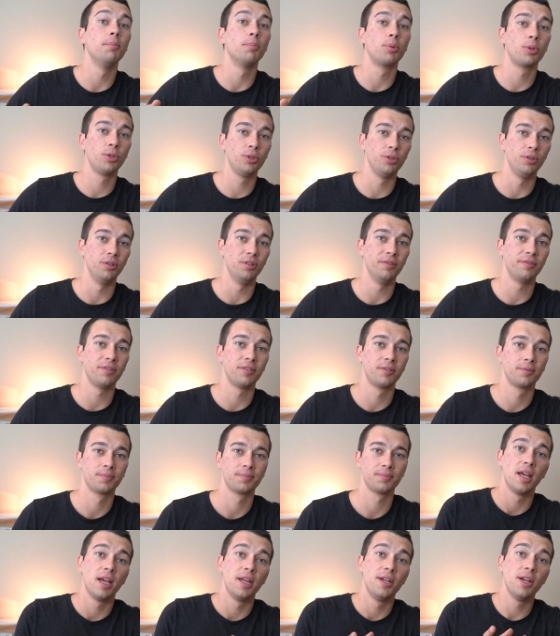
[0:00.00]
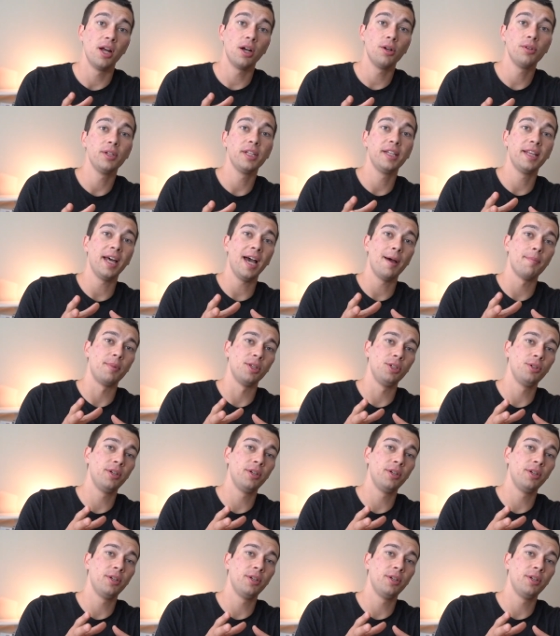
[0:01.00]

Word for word: improve. Not only that, but